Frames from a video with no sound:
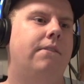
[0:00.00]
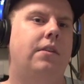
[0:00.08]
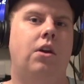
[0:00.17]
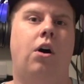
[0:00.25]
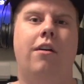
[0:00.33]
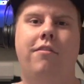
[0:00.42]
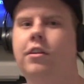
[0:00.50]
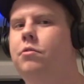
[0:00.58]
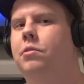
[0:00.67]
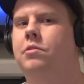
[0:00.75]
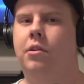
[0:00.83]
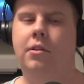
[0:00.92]
the offense
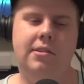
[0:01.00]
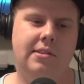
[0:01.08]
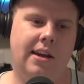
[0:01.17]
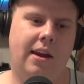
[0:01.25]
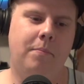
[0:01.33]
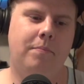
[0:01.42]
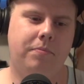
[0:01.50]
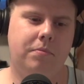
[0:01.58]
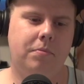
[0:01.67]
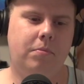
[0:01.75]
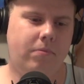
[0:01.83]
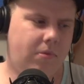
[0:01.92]
was still the same
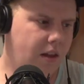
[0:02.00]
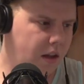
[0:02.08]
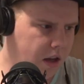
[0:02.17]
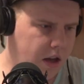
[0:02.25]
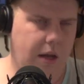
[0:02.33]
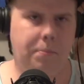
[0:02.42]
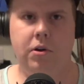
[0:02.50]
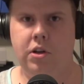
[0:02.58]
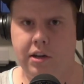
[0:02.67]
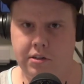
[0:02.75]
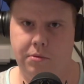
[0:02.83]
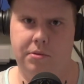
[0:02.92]
and
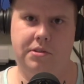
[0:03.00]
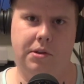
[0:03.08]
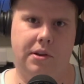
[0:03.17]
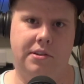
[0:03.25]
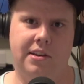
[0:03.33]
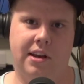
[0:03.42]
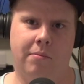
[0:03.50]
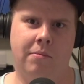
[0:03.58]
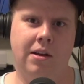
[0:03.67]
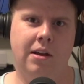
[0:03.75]
production was still the same.